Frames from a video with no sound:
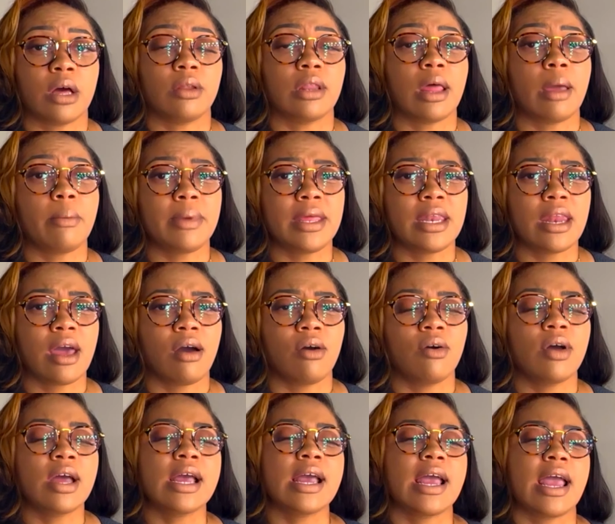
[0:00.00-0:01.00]
Let me know
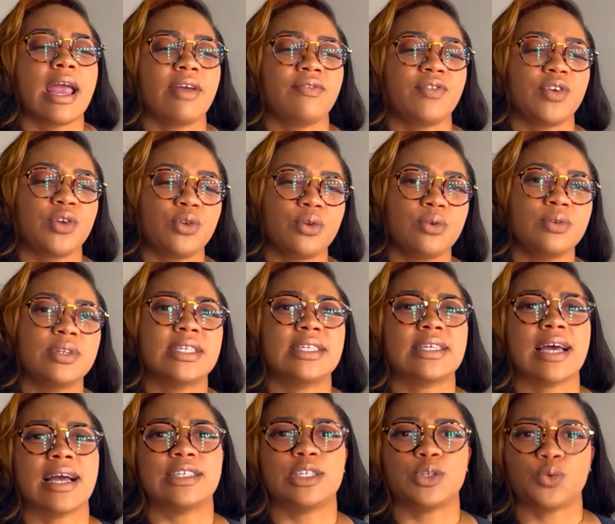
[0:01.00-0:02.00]
if you do
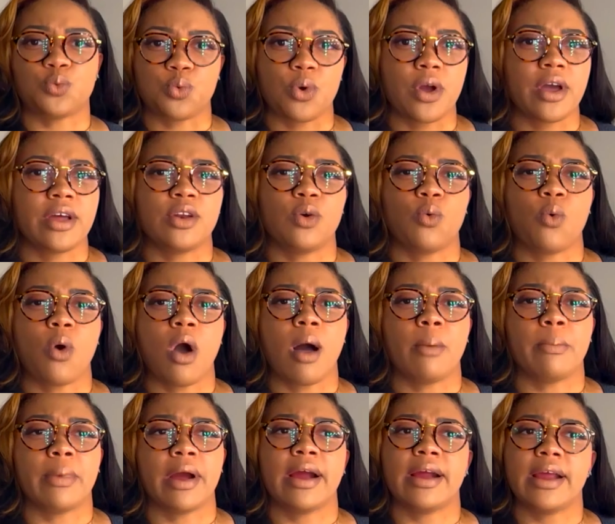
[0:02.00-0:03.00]
decide to run to
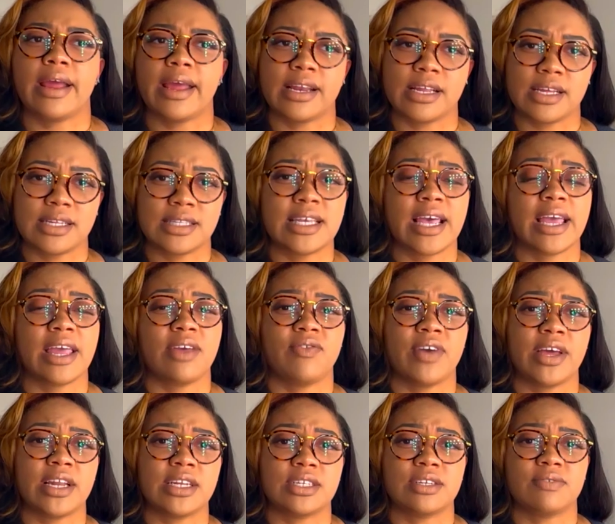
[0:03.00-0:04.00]
Walmart and take
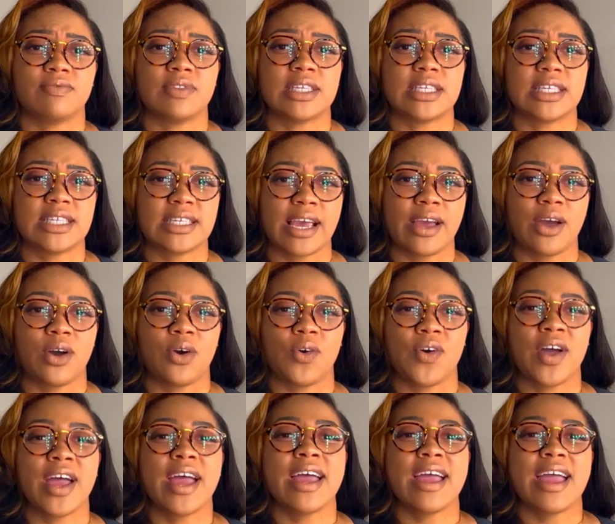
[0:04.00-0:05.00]
advantage of the sale,
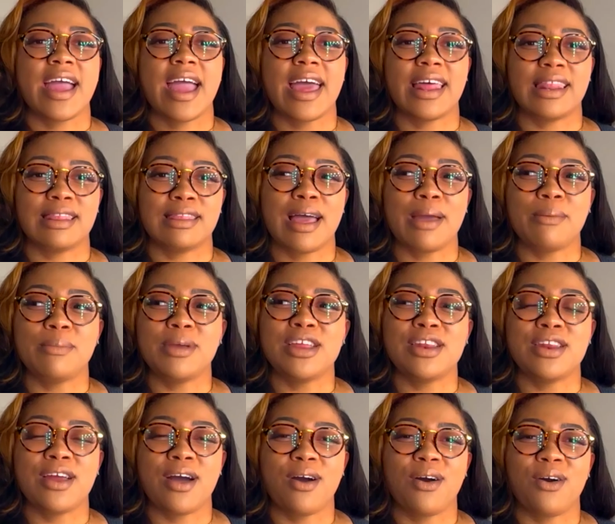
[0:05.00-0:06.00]
and let me
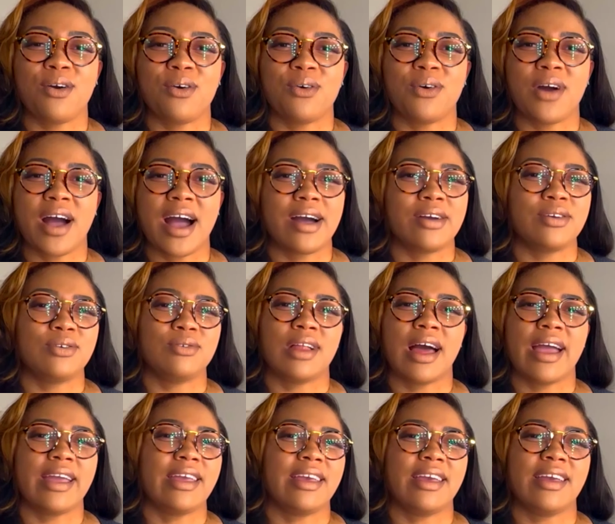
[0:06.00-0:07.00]
know how you
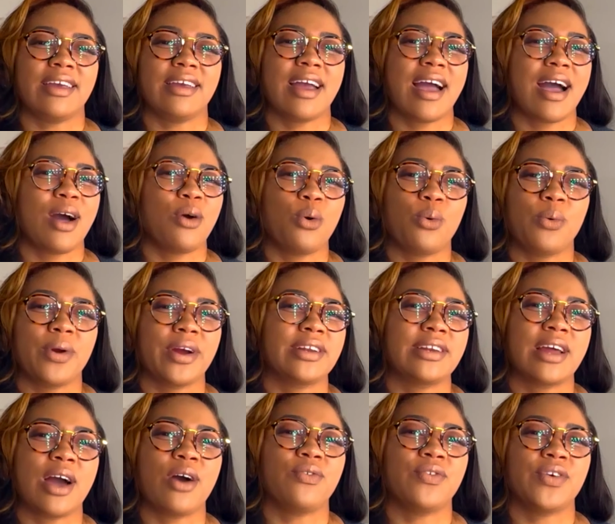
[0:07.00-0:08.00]
like it, how it worked
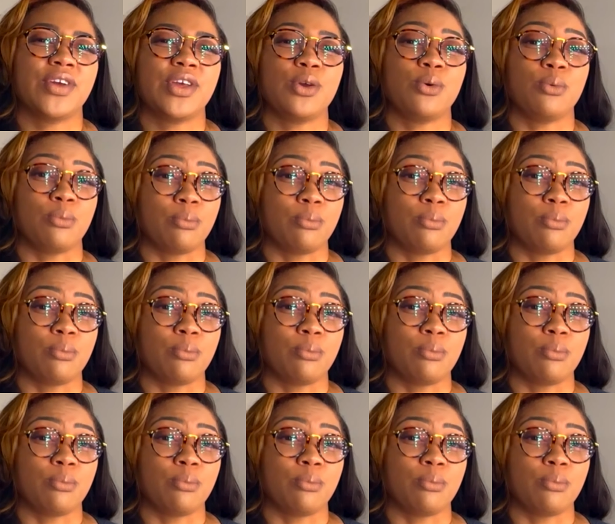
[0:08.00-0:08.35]
out for you.